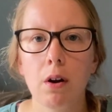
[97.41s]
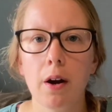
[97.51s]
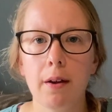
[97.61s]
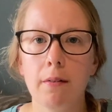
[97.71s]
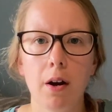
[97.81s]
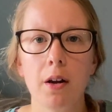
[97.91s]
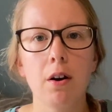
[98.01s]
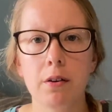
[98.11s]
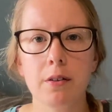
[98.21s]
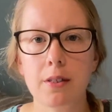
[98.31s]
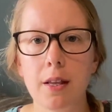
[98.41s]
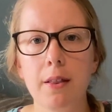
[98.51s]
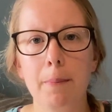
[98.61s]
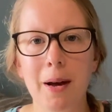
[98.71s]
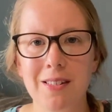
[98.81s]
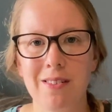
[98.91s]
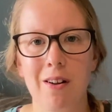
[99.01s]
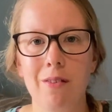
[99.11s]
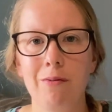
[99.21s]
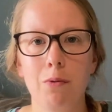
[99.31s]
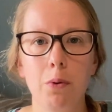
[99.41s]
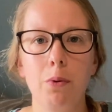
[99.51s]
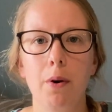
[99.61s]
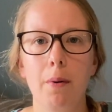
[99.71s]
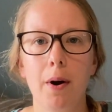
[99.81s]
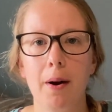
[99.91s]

I can't see the best line for them.